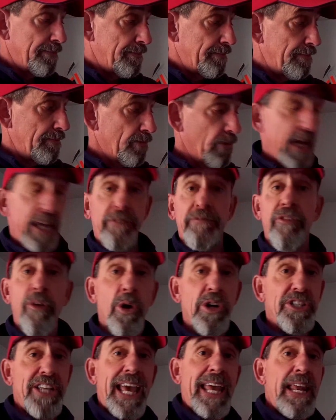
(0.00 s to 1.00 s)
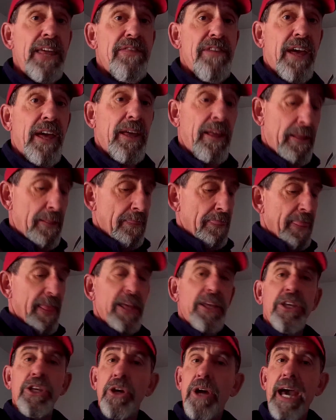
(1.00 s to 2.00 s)
reinforce anything,
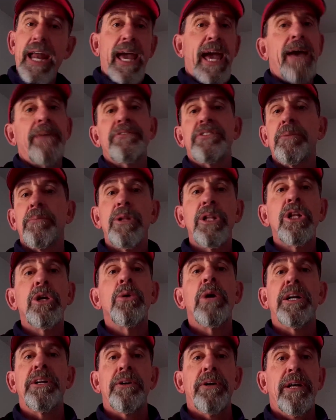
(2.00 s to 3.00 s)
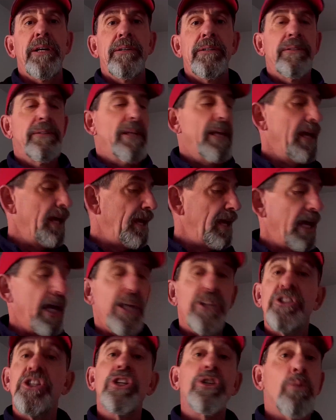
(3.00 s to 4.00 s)
you got to have some glue under it.
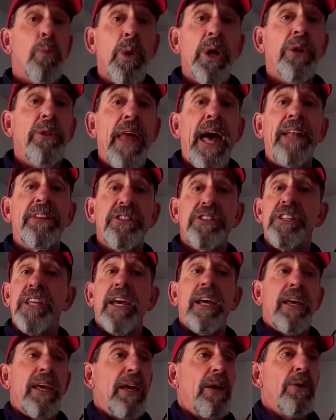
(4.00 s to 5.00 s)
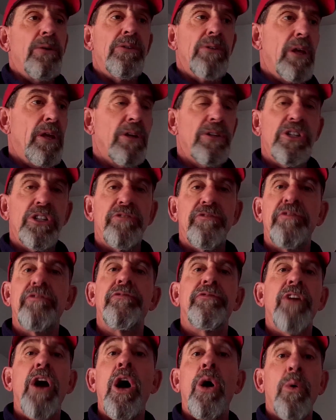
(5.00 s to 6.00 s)
It just will not stick. It'll just
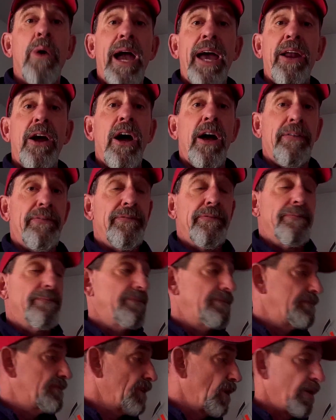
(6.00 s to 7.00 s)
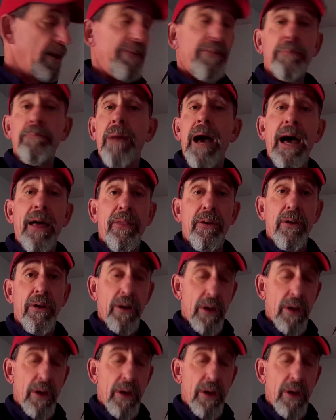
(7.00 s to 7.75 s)
fall right off. Don't even bother.